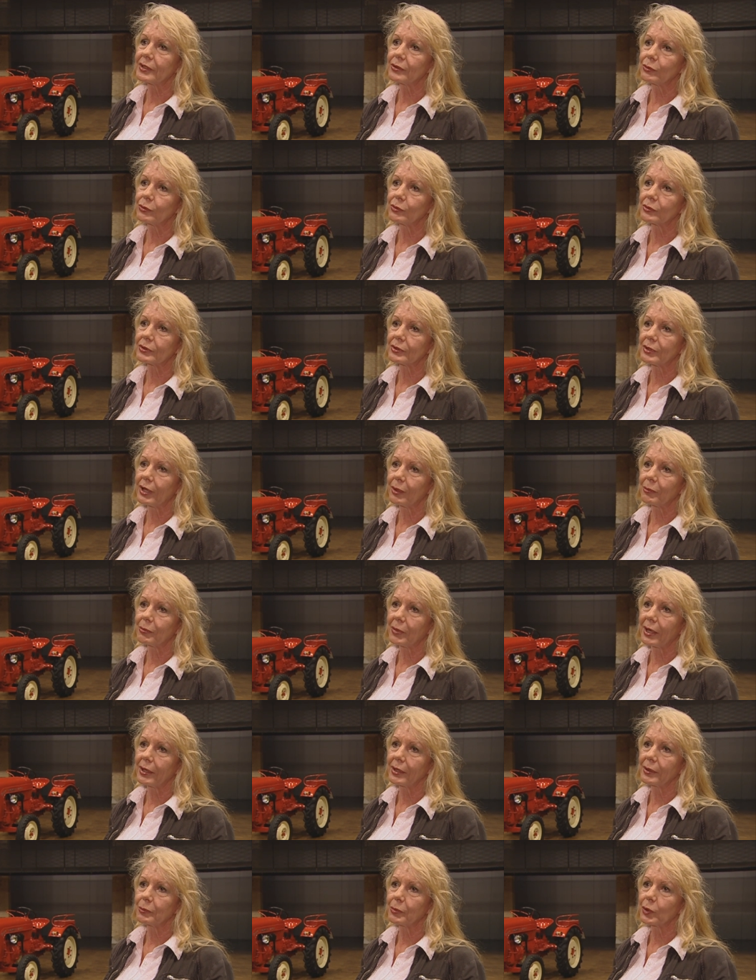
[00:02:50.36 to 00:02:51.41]
also
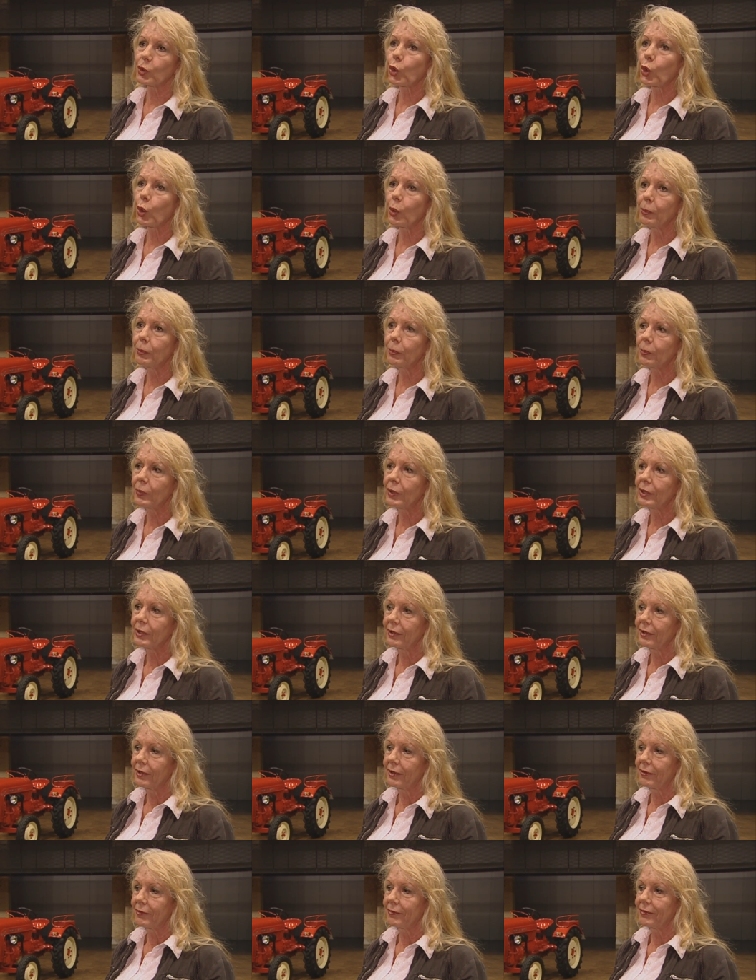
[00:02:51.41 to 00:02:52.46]
developed their own
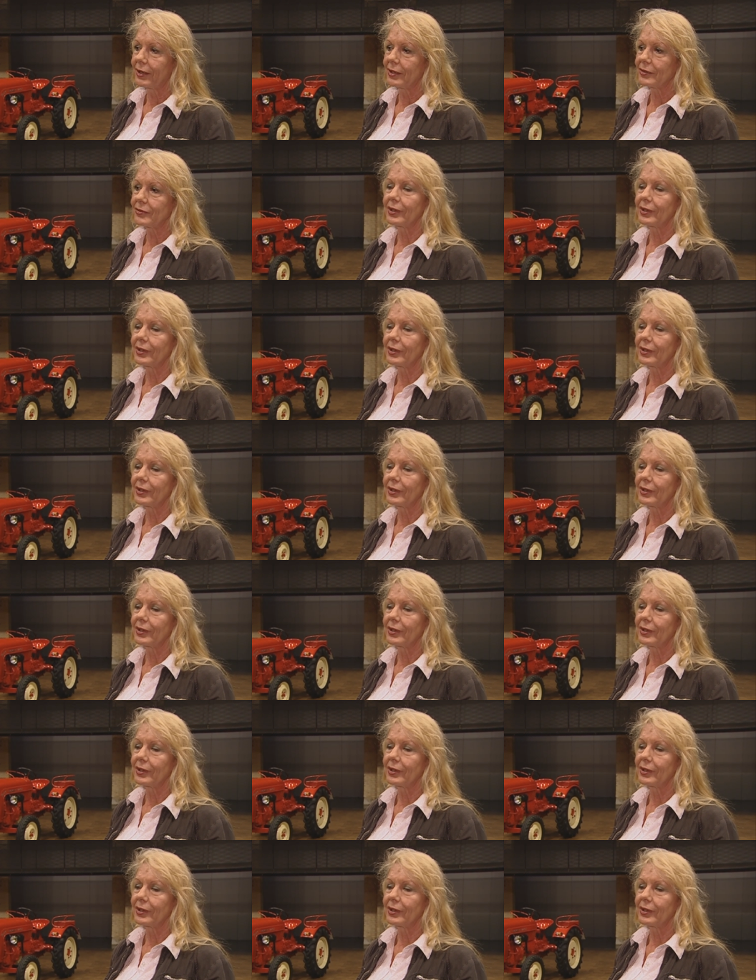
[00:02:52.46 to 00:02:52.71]
personality